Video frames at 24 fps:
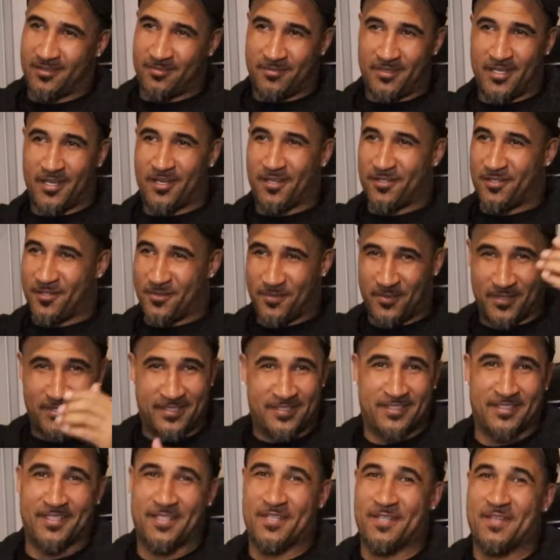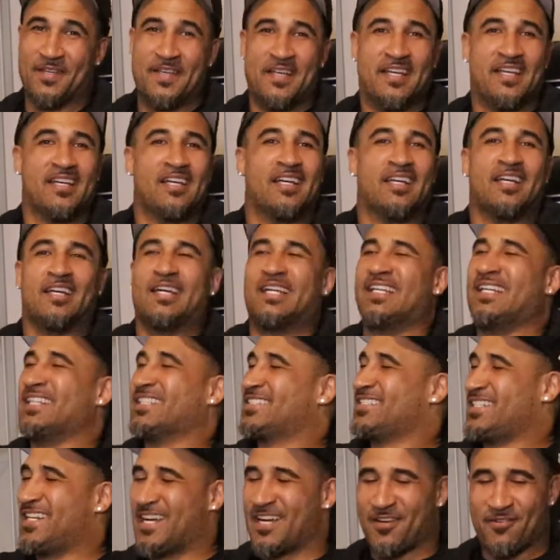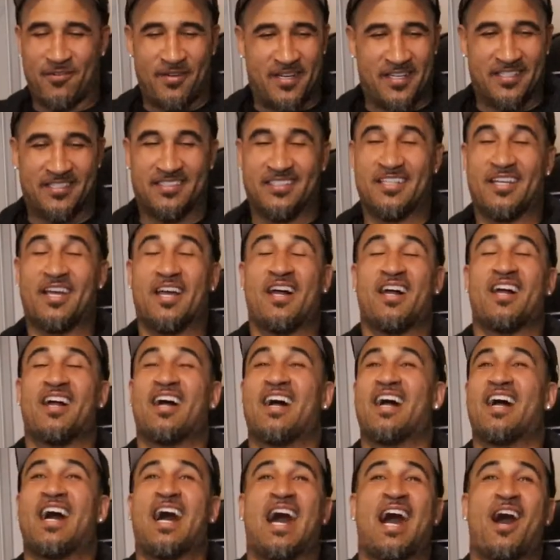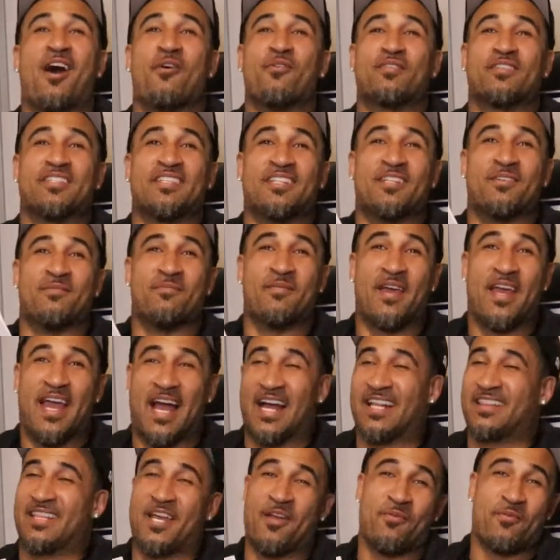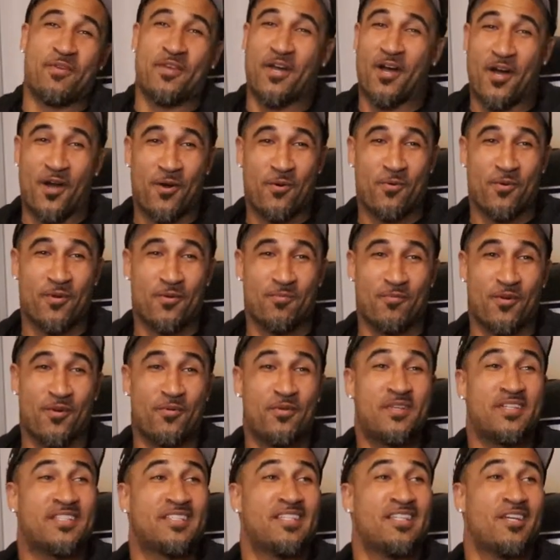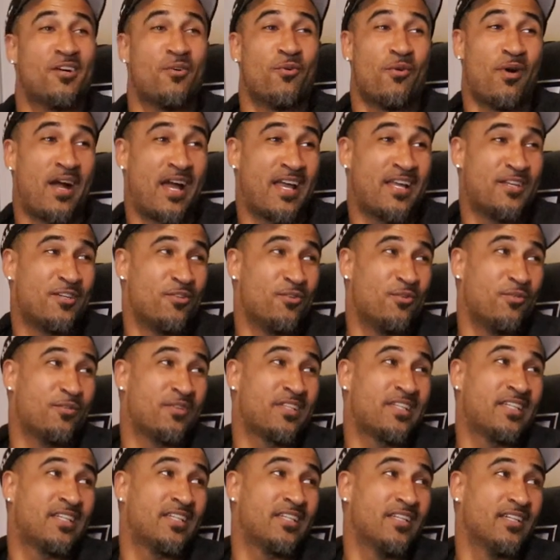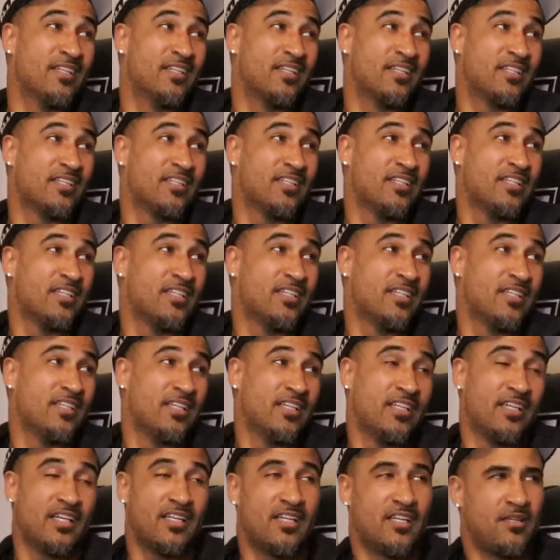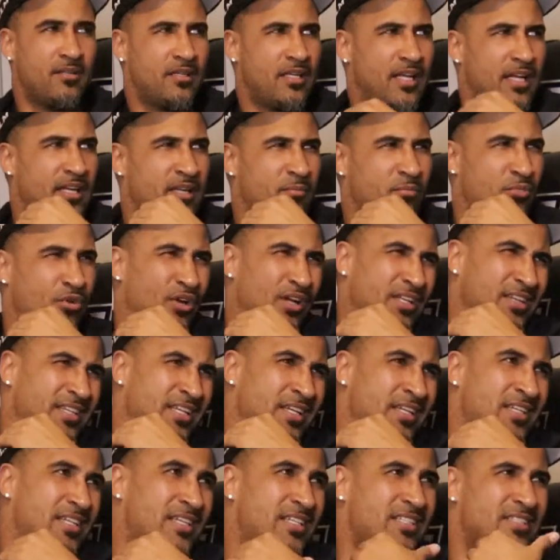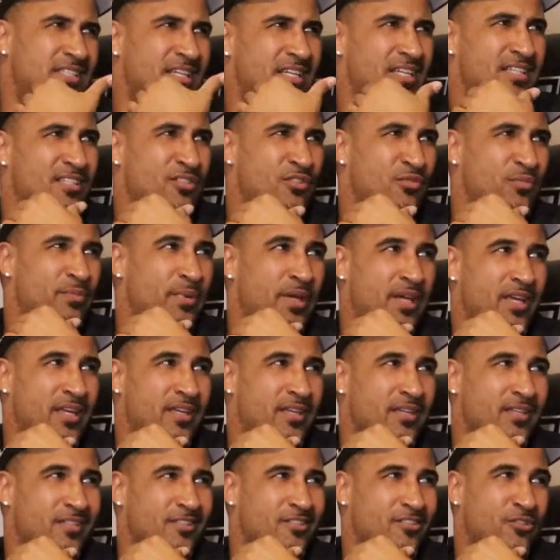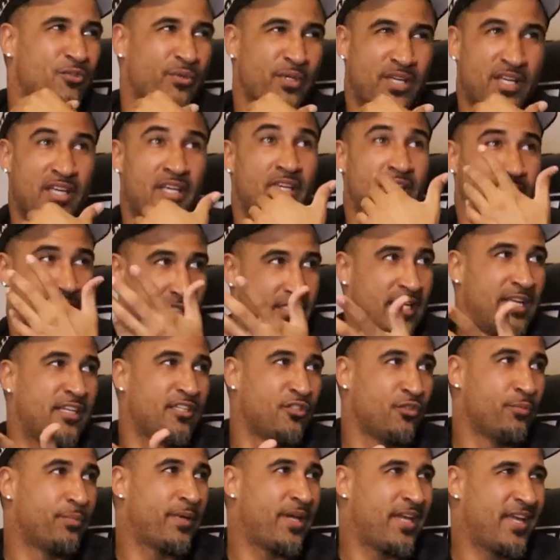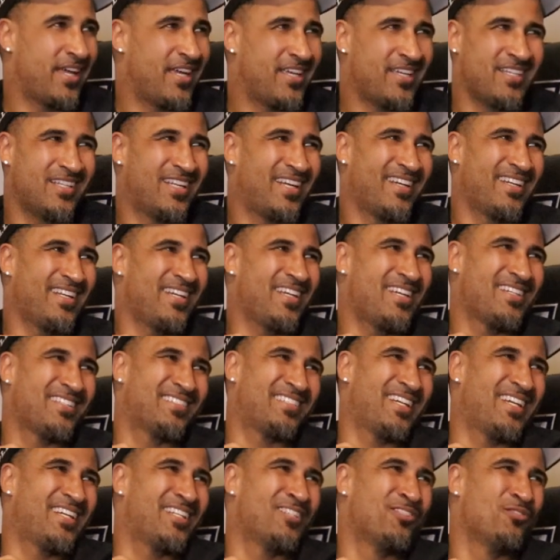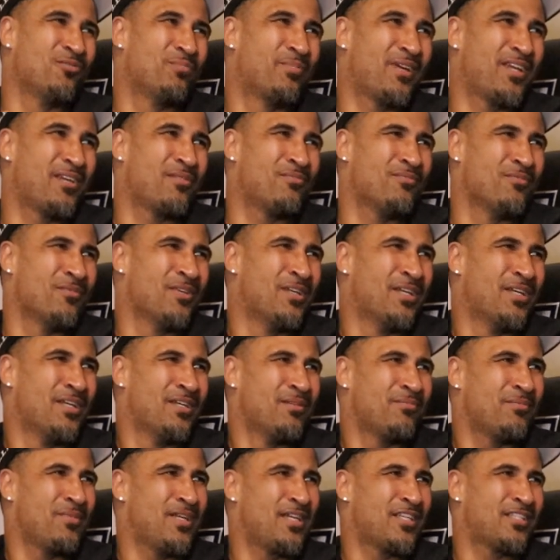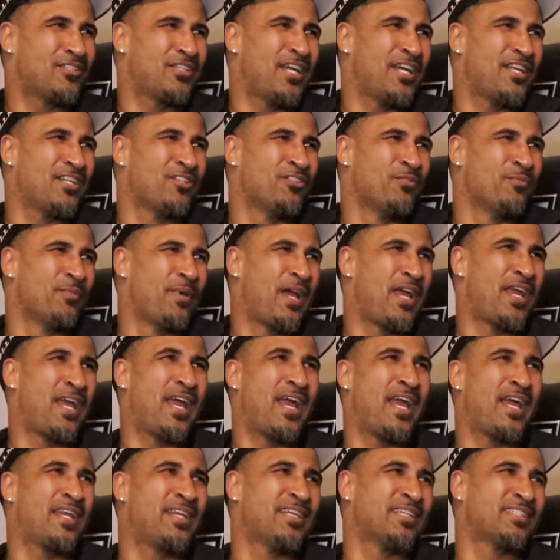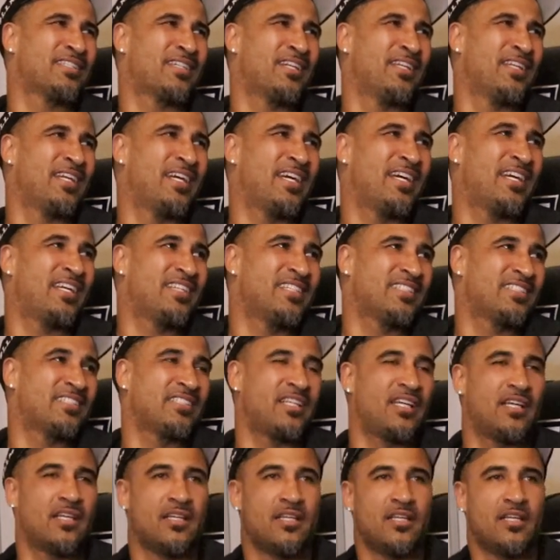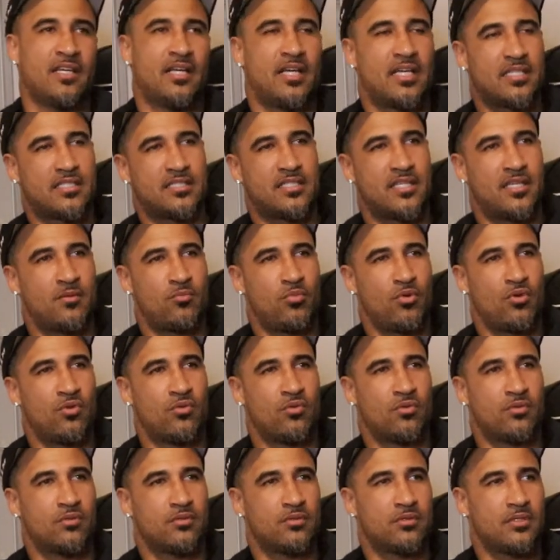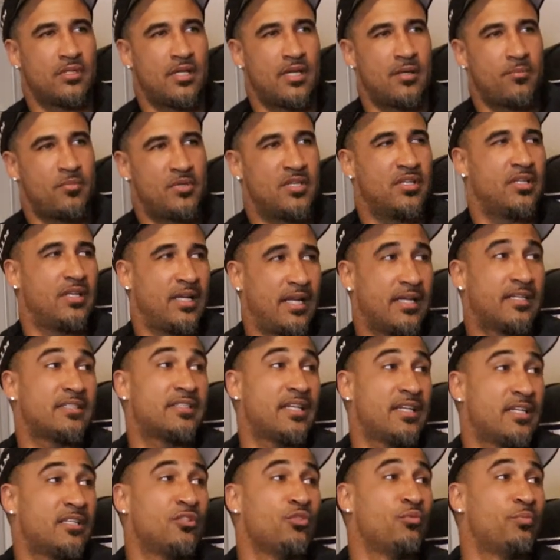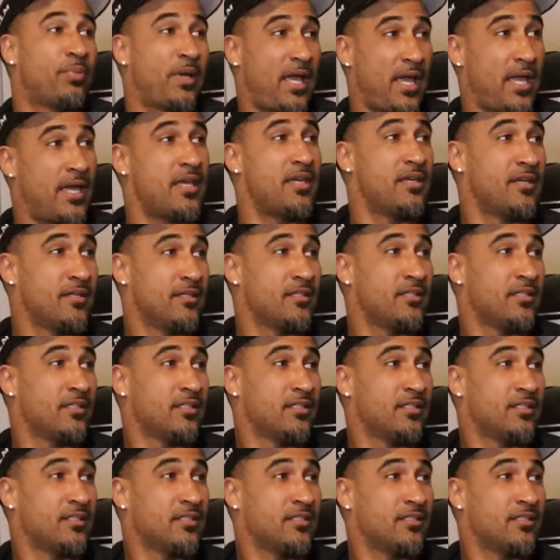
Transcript: Y'all know what's up. Yeah. It's not race. I was in the ma- I think we all were, bro. We see a white dude killing. Facts. And I'm like, bro, I think that's Teddy Dupay. Yeah. Twin Teddy Dupay. Hey, he like, yeah. hey, Teddy Dupay. Hey, man, Teddy Dupay had this color, had this and that. Yeah. I said, bro, that bitch look like Teddy Dupay. That's him.